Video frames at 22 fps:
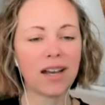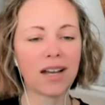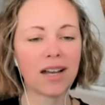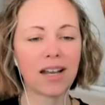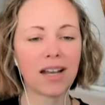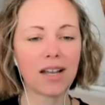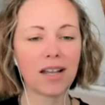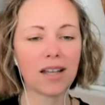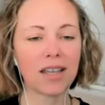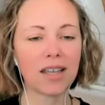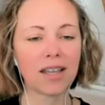
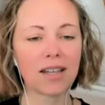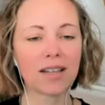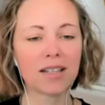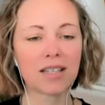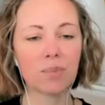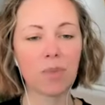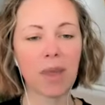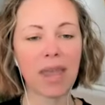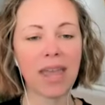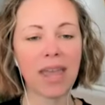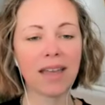uh,
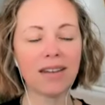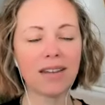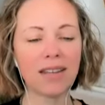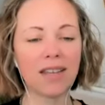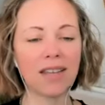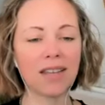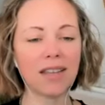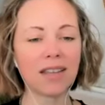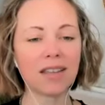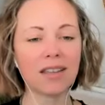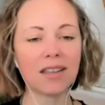
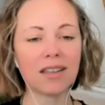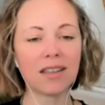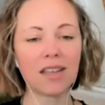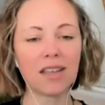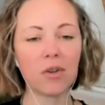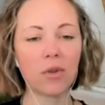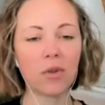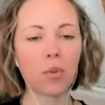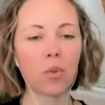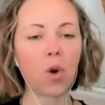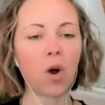expanding,
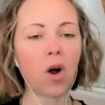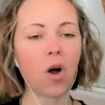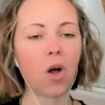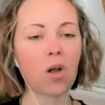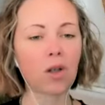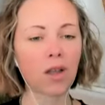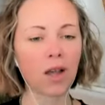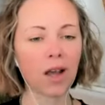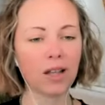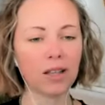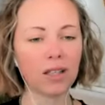you know, the
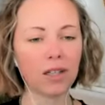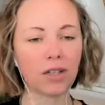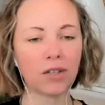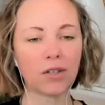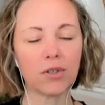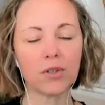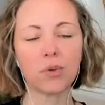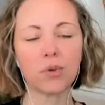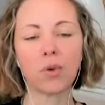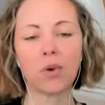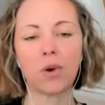wall
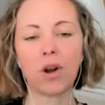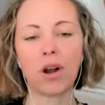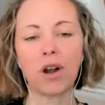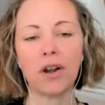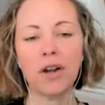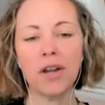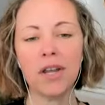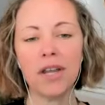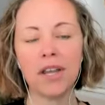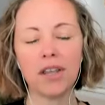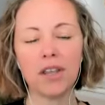colors,
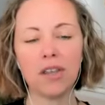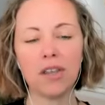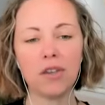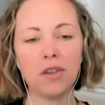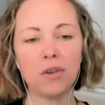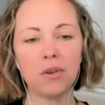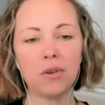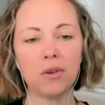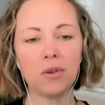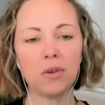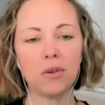or
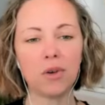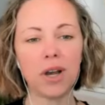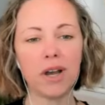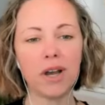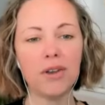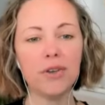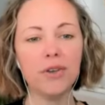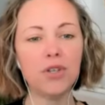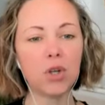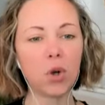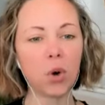you
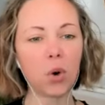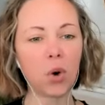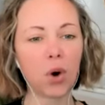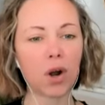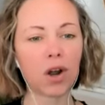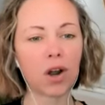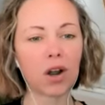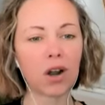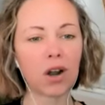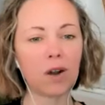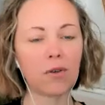
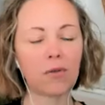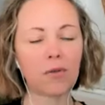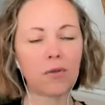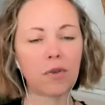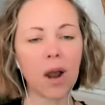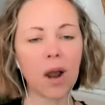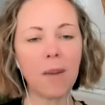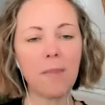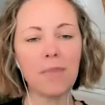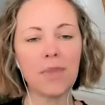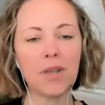adore
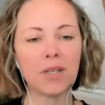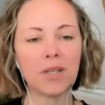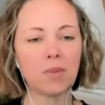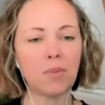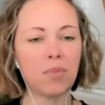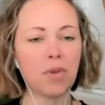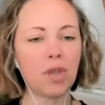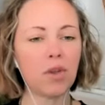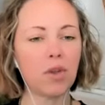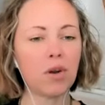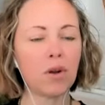from this
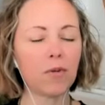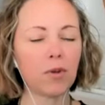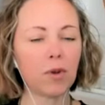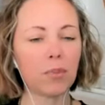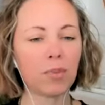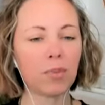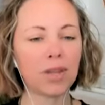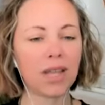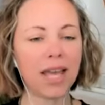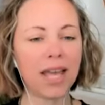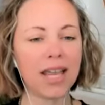beautiful
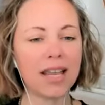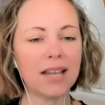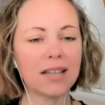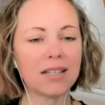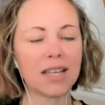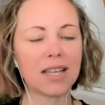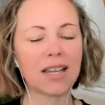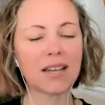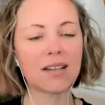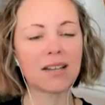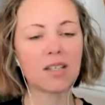
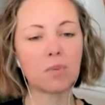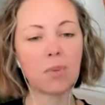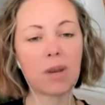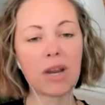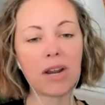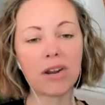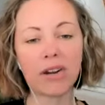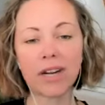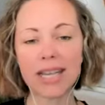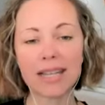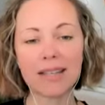place
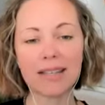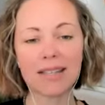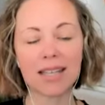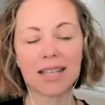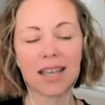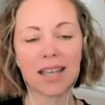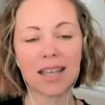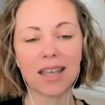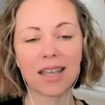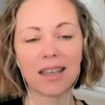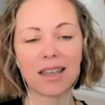
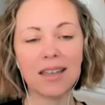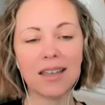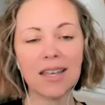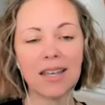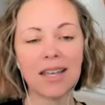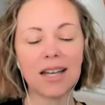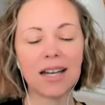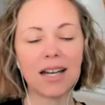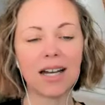experiencing